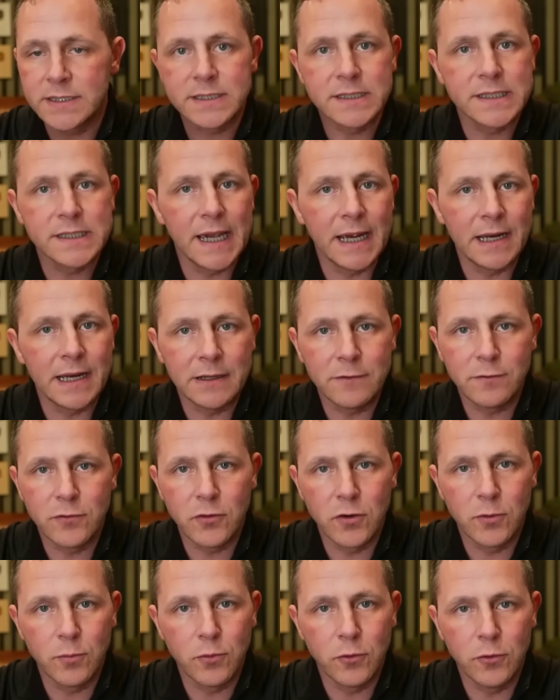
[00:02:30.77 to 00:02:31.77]
scanning
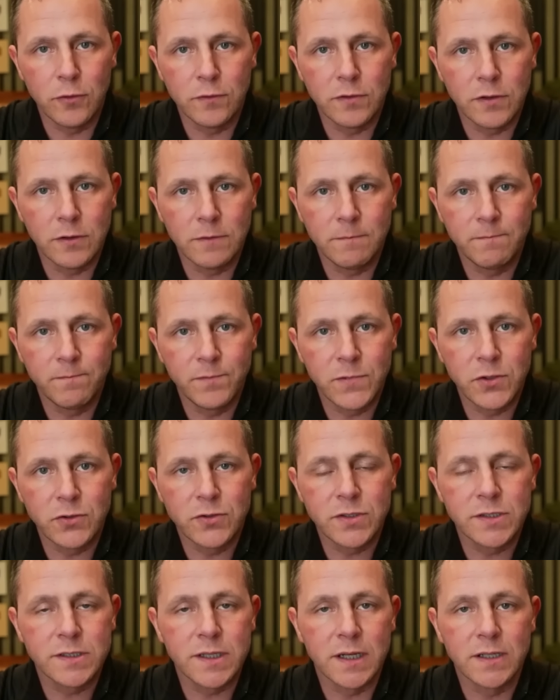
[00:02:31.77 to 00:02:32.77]
for approval. You're
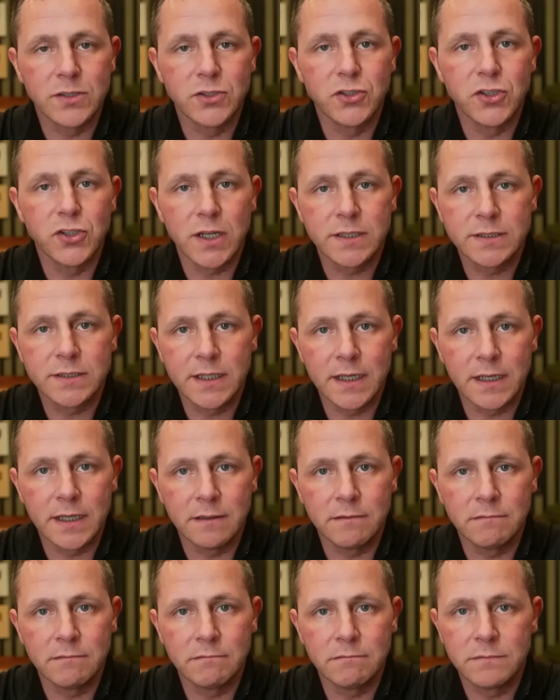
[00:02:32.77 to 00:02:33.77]
just
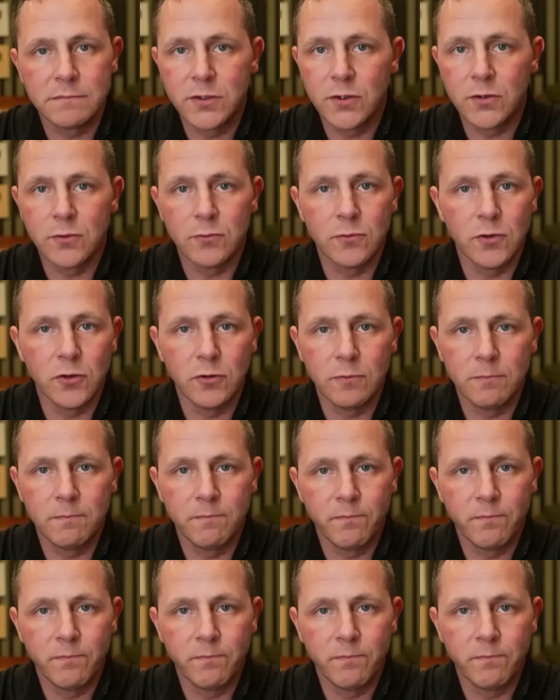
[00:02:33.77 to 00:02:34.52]
adjusting to the room.